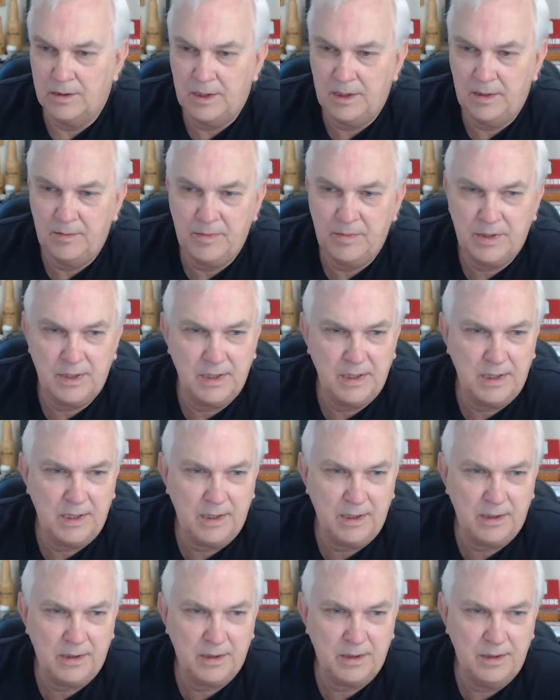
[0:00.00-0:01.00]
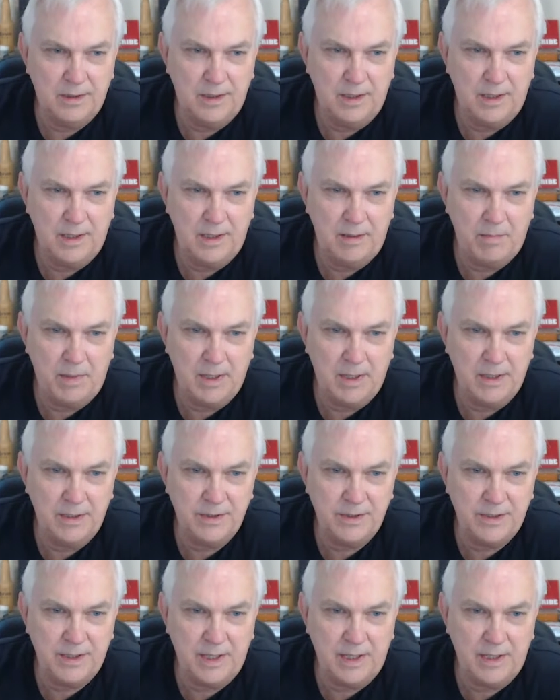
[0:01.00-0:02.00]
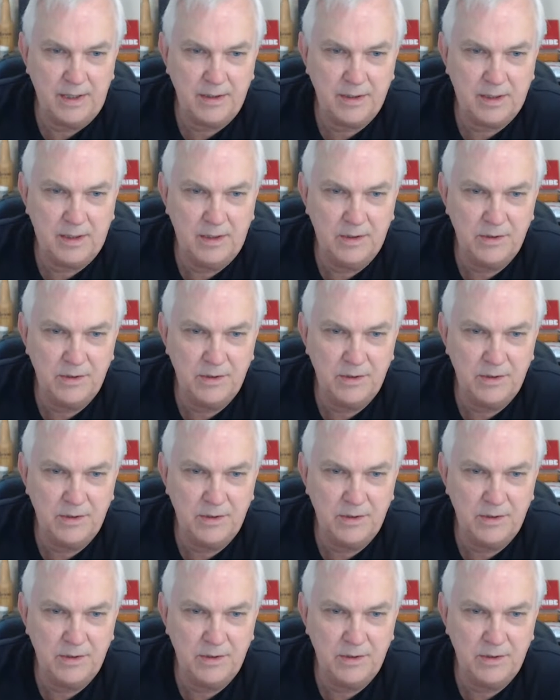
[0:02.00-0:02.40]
Jim says 90 miles south,